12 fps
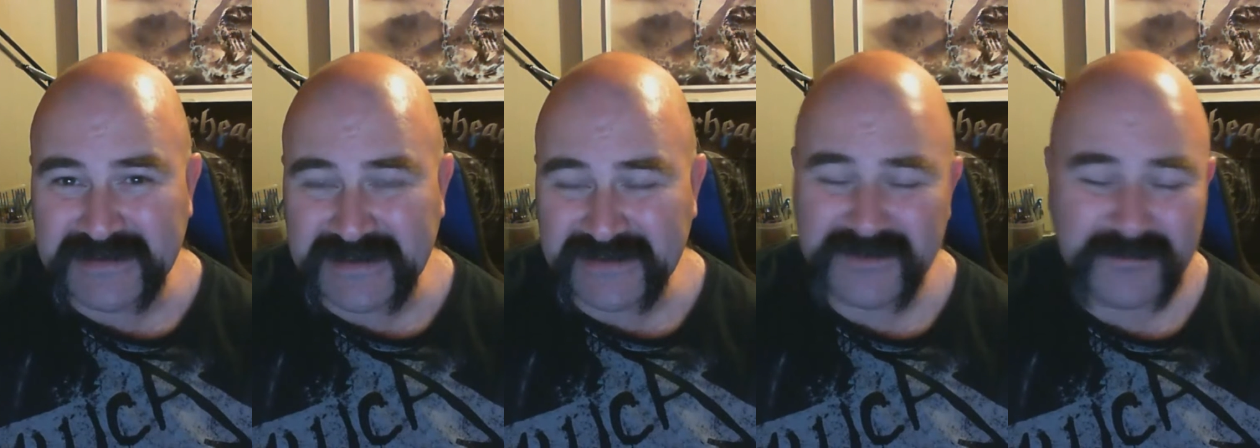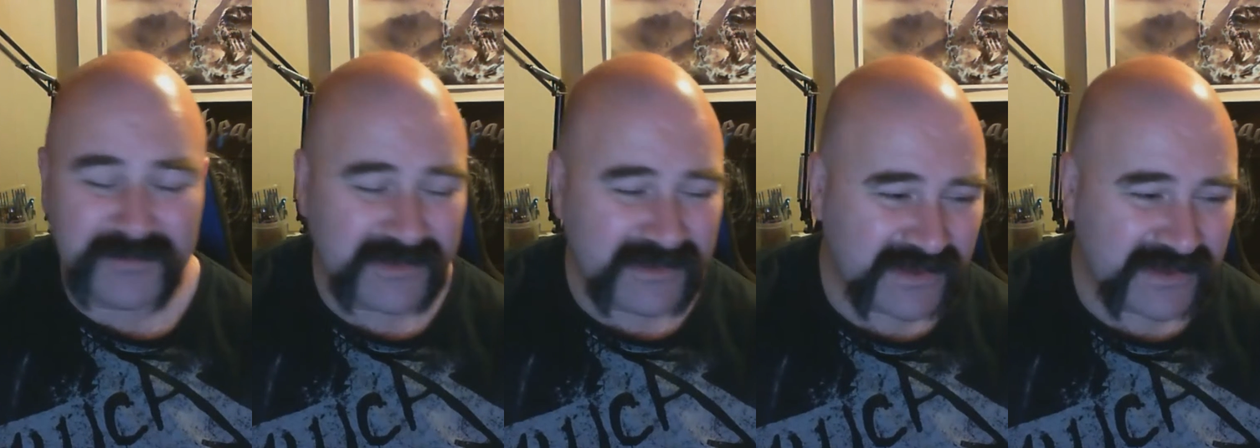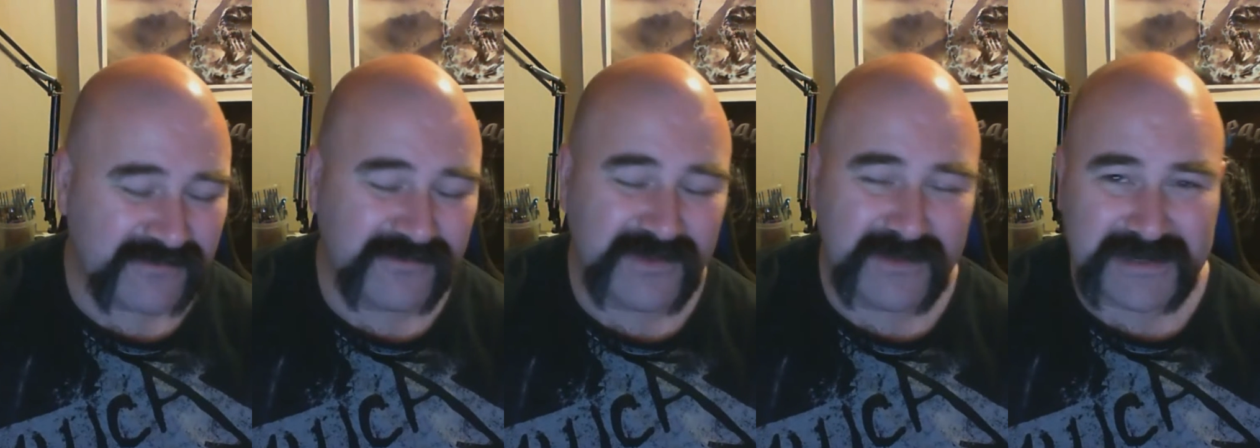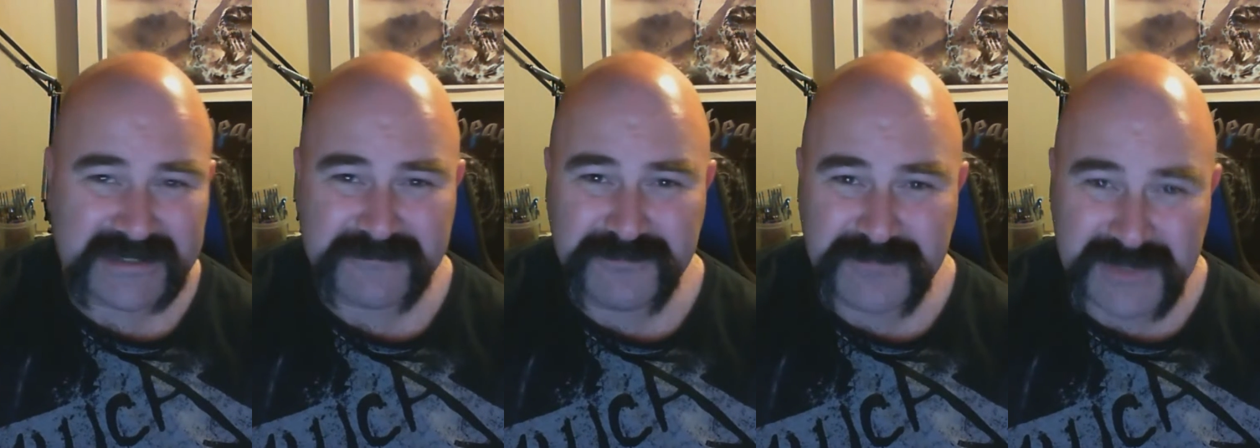And if you believe that
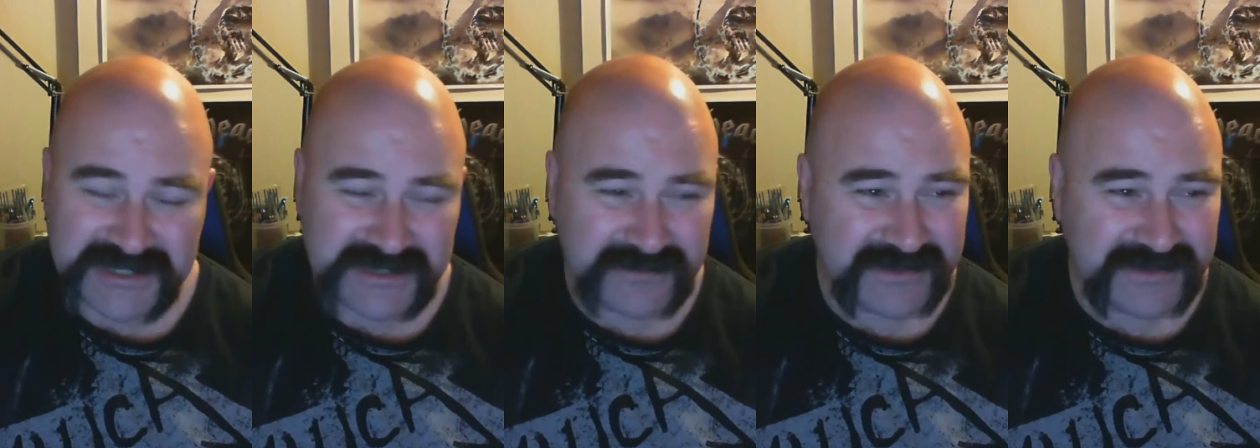feminist push